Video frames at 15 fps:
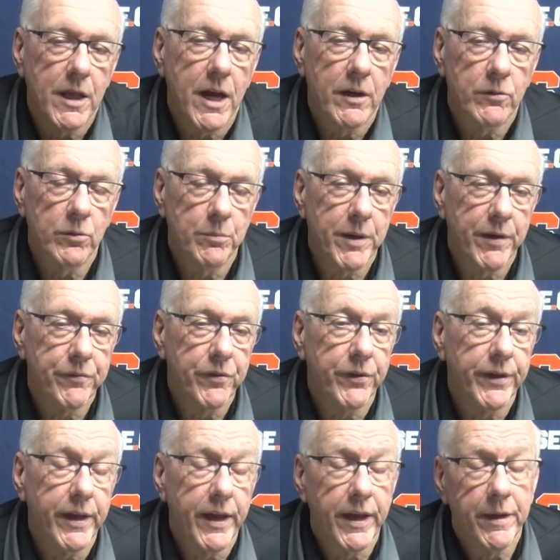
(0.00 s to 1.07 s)
locker room after
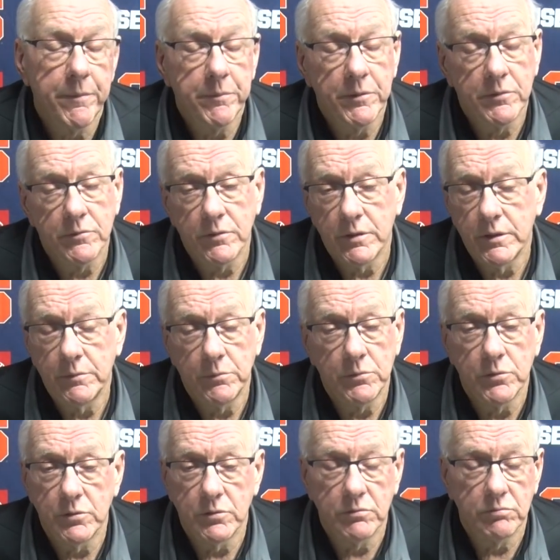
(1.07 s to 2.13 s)
the game, and he
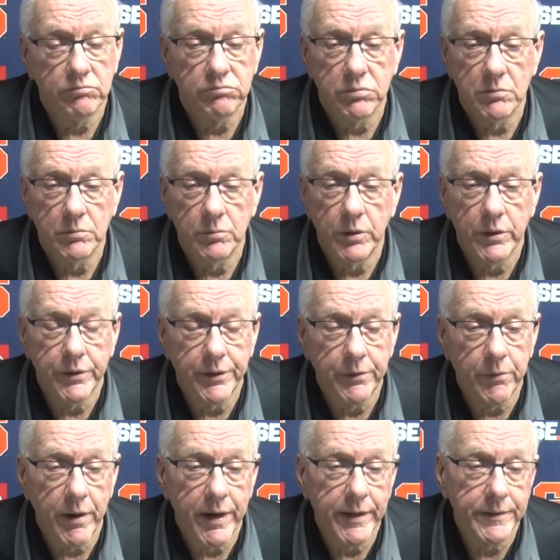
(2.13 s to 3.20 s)
was really
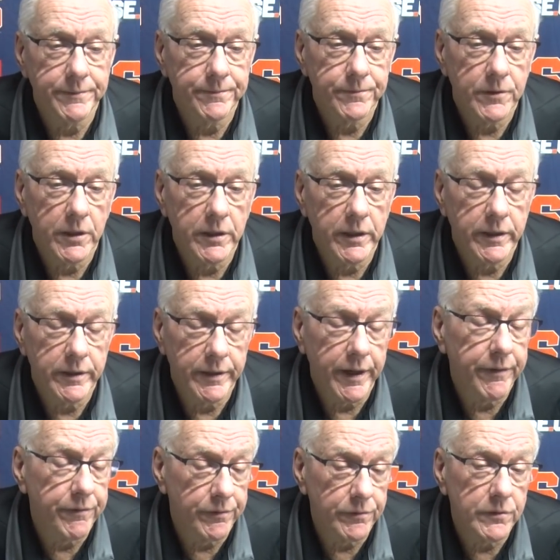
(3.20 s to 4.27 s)
great. He
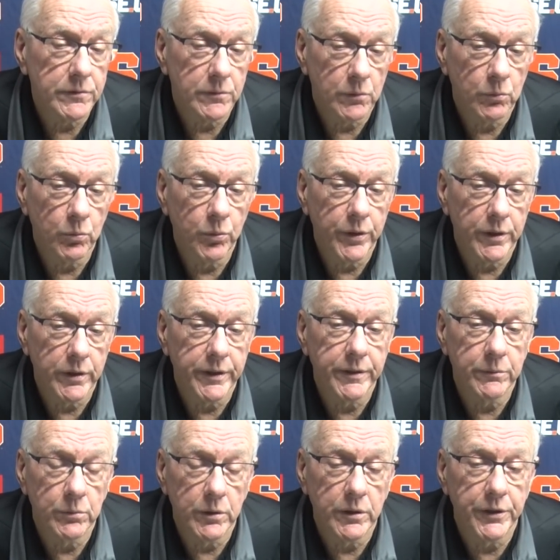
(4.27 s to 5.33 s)
gave a really,
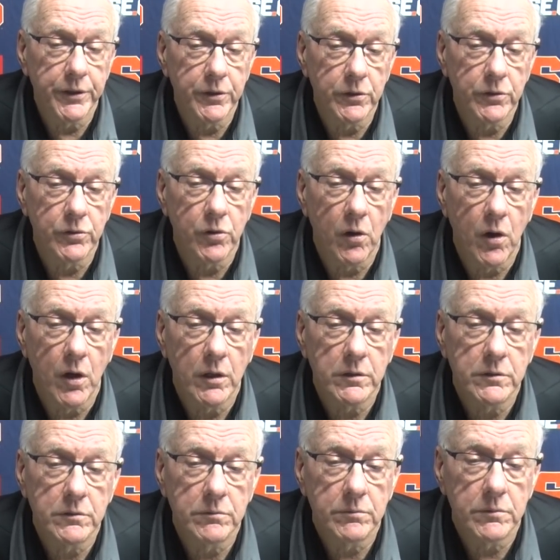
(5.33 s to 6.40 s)
really good talk
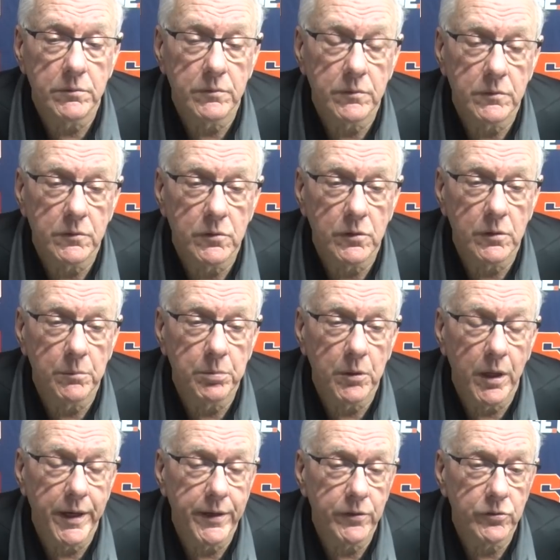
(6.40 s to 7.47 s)
to the
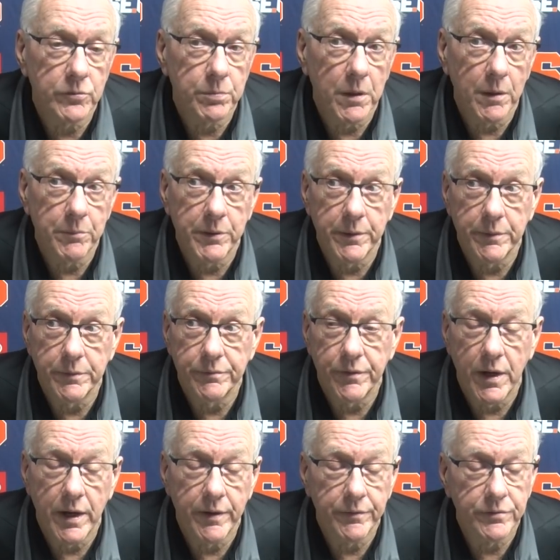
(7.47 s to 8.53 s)
players, probably
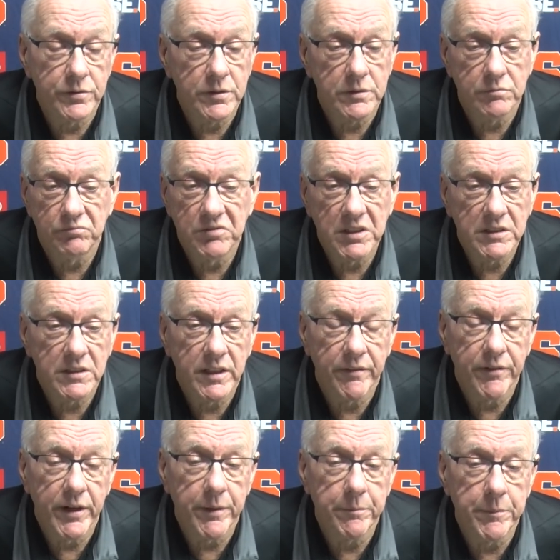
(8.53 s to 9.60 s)
5, 6,
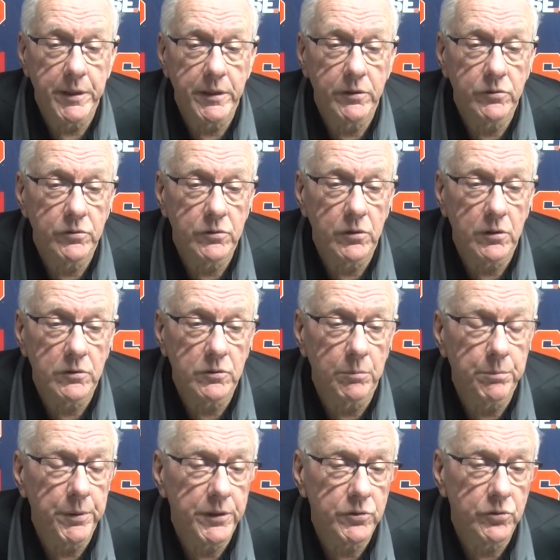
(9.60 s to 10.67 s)
7, 8 minutes, took
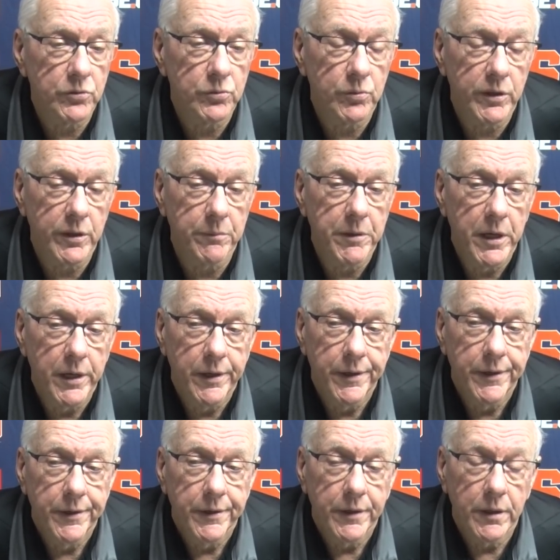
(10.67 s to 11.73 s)
some pictures with them.
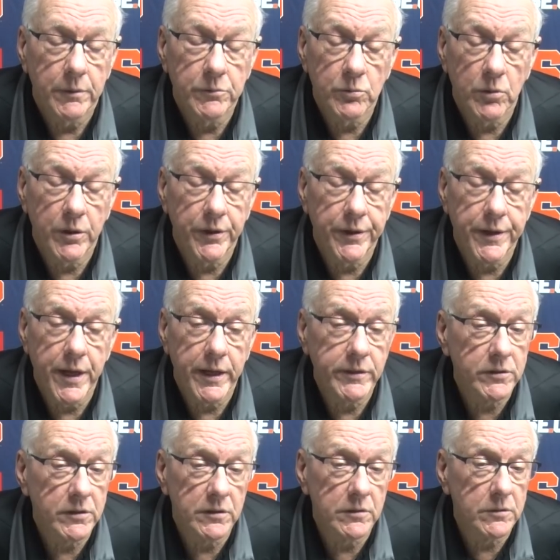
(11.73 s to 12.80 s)
I mean, one of the
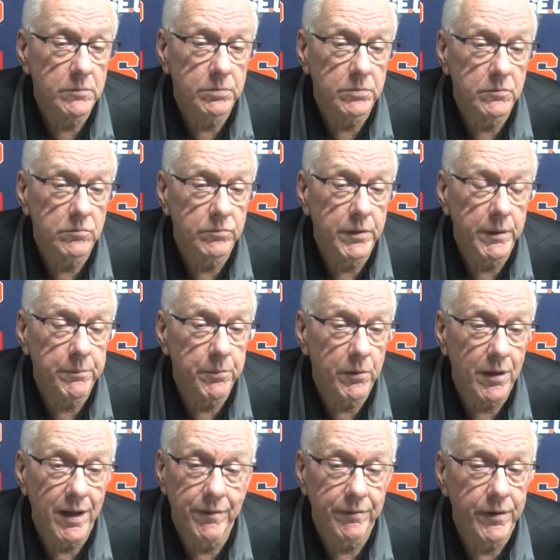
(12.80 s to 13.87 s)
nicest
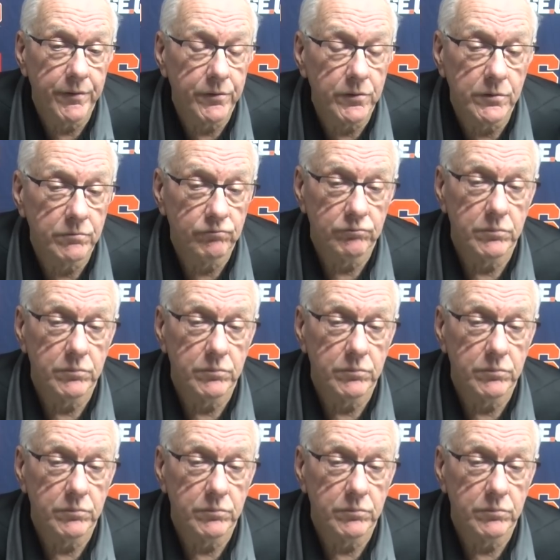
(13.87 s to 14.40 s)
people I've ever